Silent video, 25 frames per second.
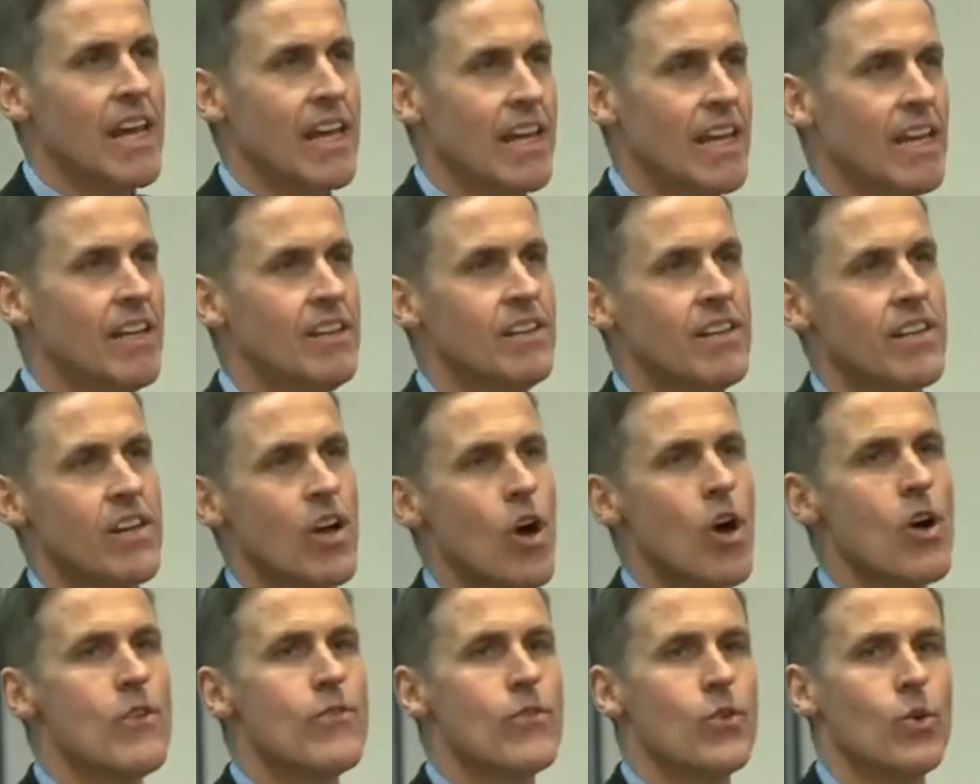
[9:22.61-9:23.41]
in the
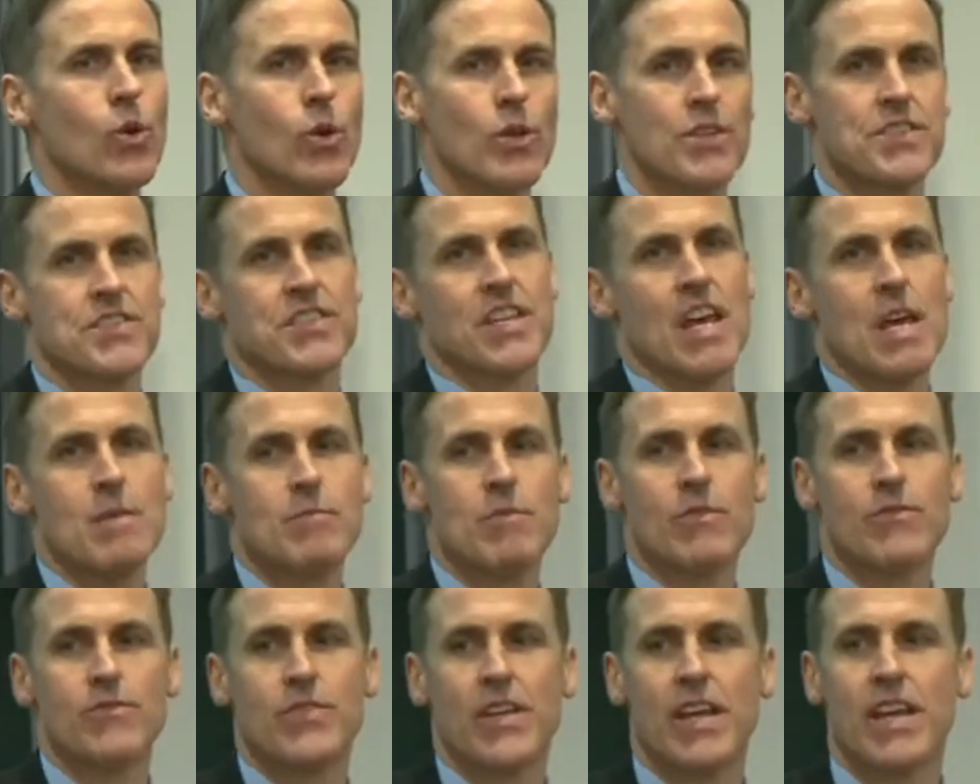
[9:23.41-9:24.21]
overall
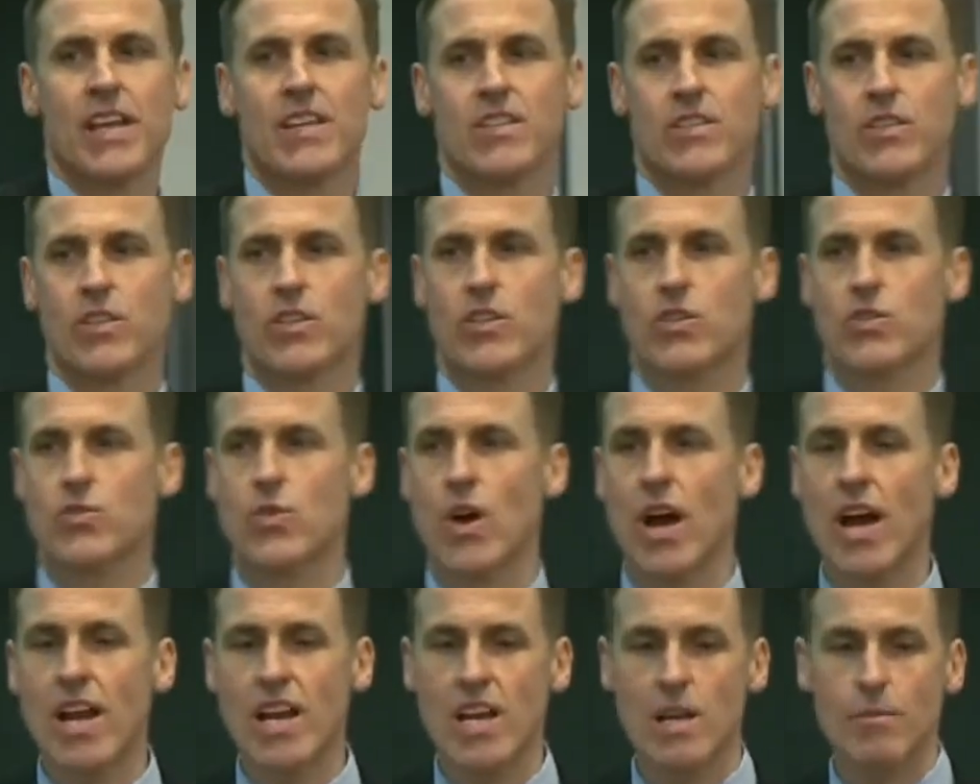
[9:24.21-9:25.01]
scheme of things in
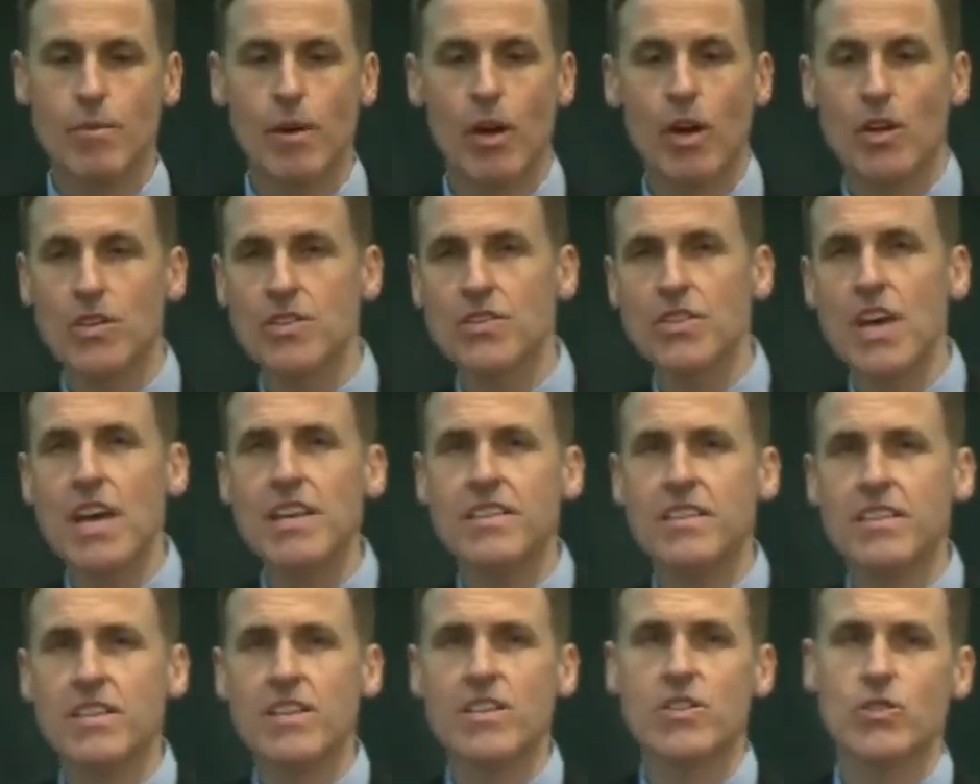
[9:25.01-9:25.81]
Australia because
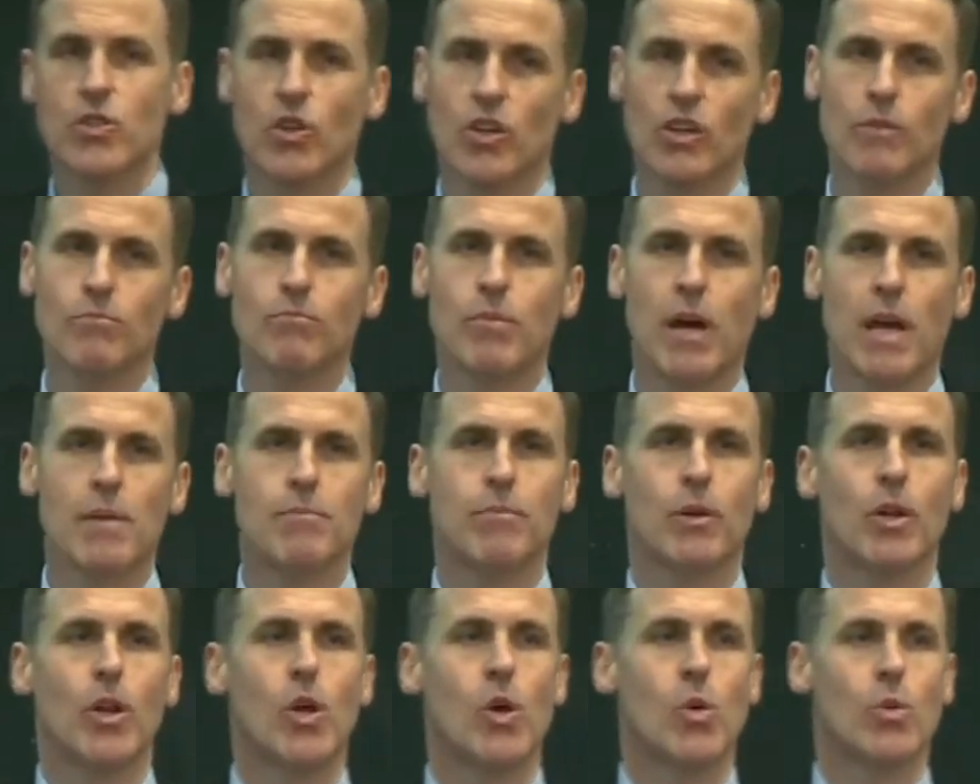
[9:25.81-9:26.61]
these are the sort of
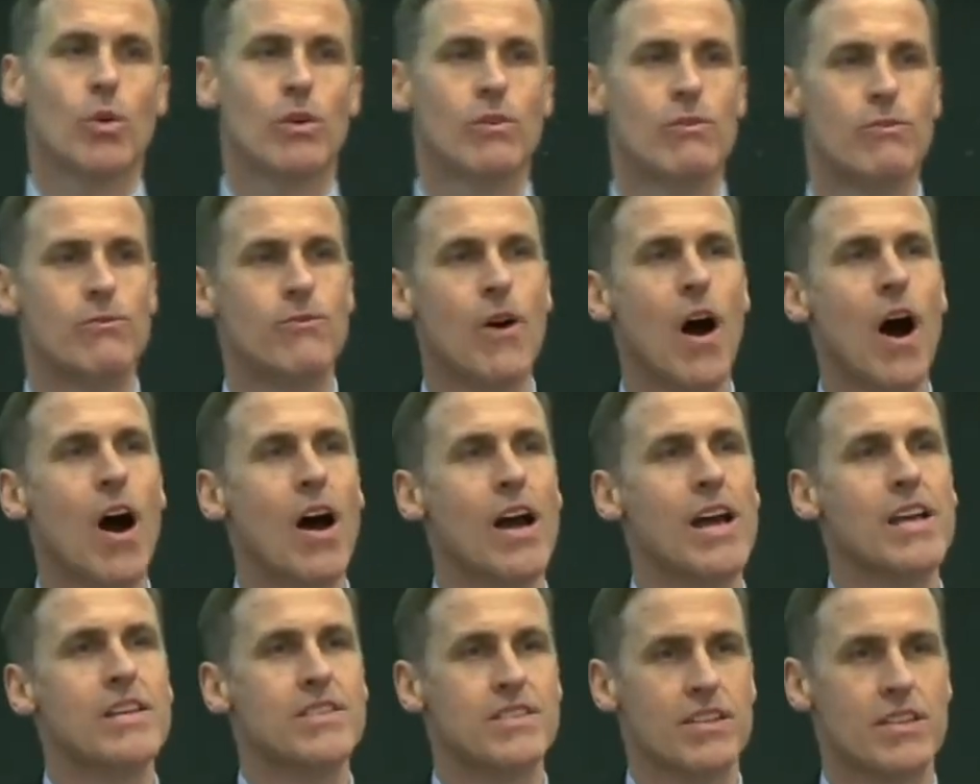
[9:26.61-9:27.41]
people who
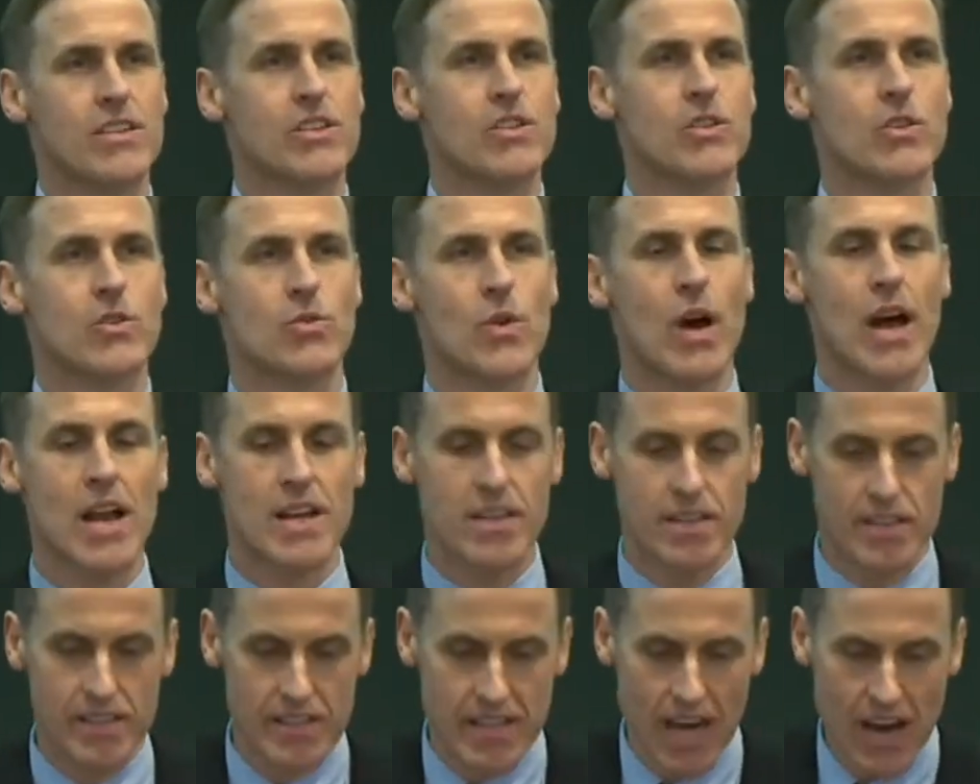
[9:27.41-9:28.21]
advise the
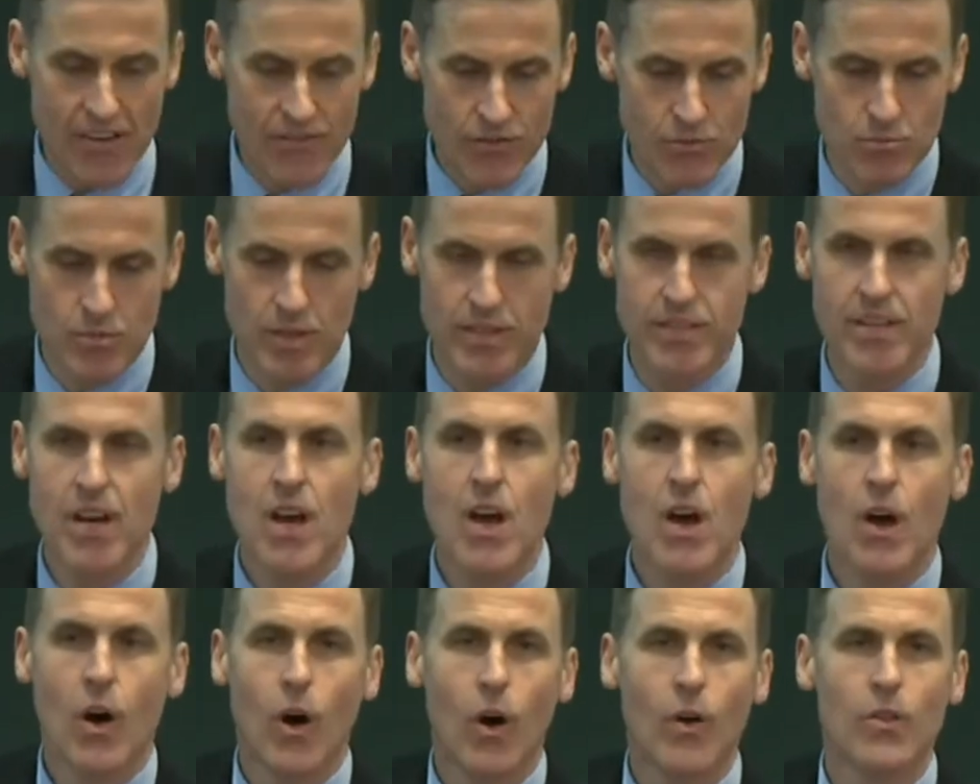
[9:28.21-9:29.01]
Australian government
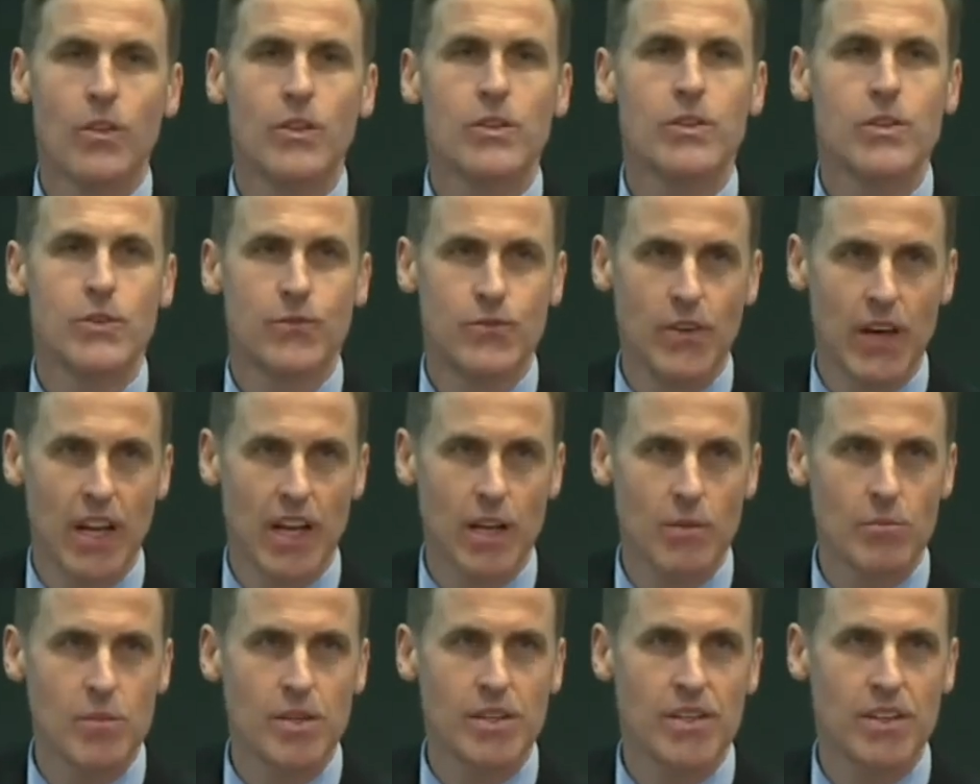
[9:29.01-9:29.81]
on the
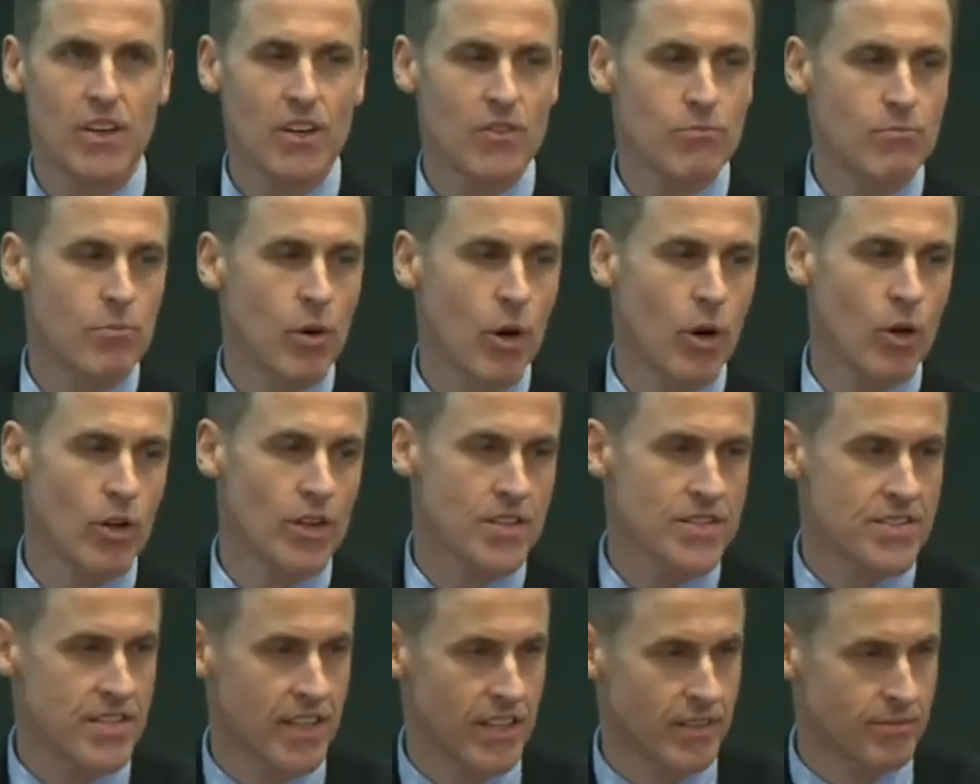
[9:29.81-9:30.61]
development of
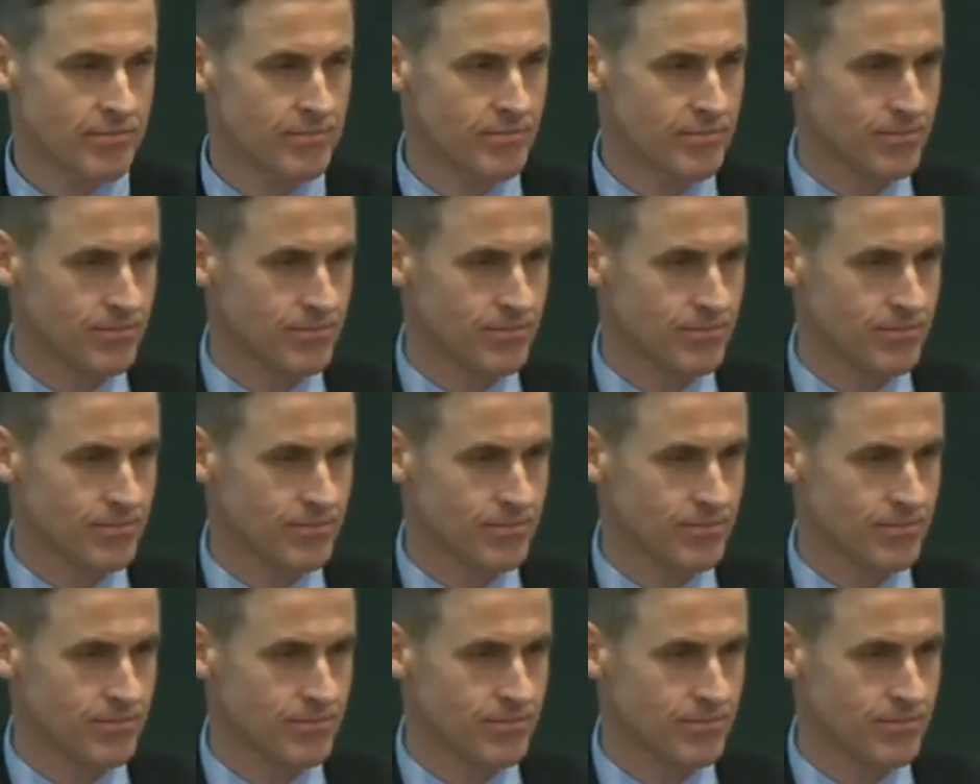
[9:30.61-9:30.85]
policy,